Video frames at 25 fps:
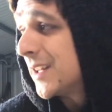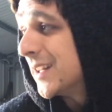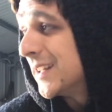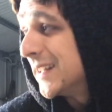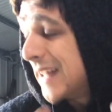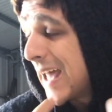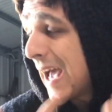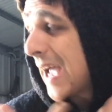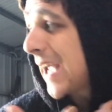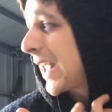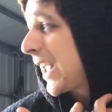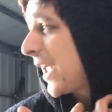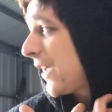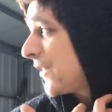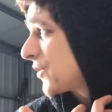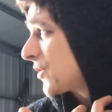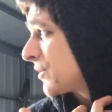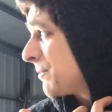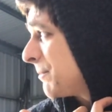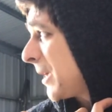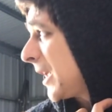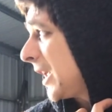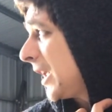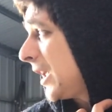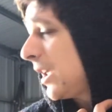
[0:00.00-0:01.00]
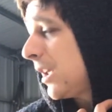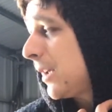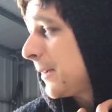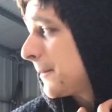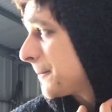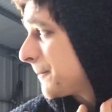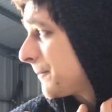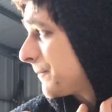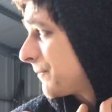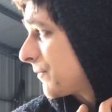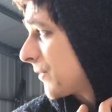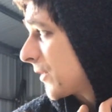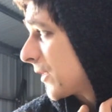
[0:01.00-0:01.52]
that gives me
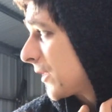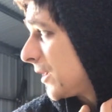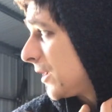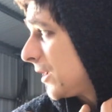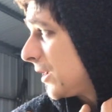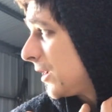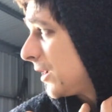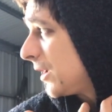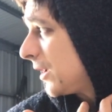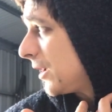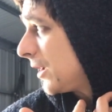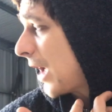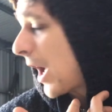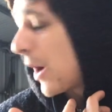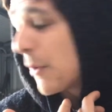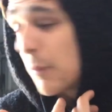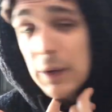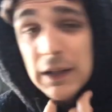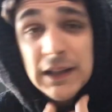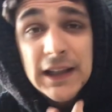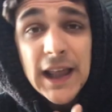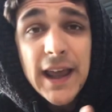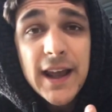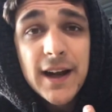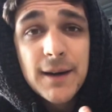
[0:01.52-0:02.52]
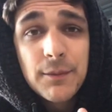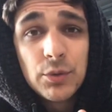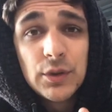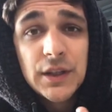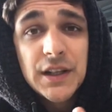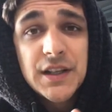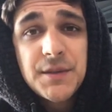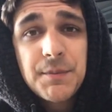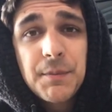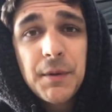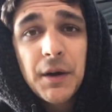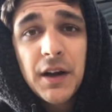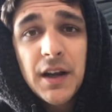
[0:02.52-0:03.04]
a relatable
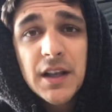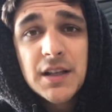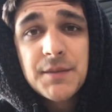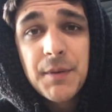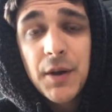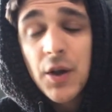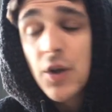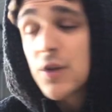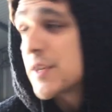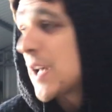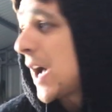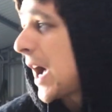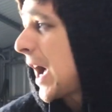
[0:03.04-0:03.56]
experience because